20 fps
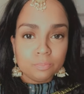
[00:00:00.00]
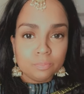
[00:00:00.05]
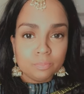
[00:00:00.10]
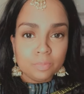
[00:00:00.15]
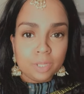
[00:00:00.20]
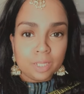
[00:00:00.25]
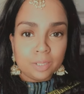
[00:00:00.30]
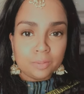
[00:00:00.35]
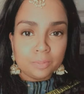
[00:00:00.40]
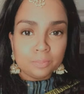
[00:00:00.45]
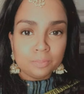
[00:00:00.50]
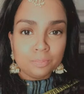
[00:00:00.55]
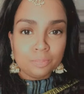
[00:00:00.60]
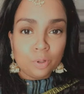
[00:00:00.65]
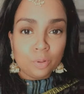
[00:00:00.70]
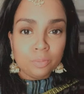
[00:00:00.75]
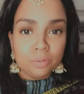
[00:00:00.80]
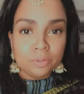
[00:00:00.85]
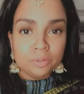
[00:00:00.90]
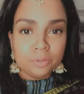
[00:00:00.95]
like
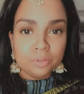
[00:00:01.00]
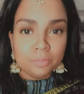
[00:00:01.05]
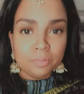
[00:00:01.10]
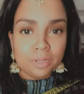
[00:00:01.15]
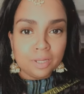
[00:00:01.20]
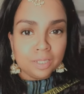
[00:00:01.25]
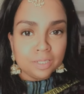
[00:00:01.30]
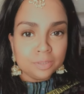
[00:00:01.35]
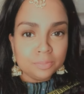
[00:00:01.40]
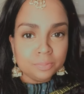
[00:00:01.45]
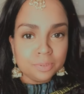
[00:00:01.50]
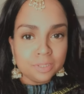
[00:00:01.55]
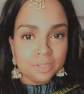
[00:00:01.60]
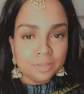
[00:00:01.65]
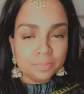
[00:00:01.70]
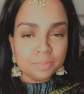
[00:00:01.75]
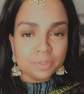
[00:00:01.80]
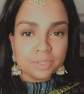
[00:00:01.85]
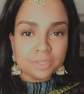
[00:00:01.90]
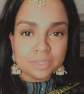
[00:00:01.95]
problems with my
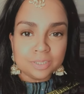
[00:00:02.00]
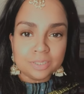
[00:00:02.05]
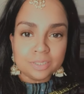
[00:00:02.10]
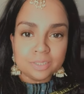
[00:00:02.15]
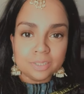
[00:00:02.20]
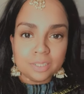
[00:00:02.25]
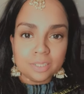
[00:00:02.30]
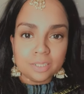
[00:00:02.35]
husband, because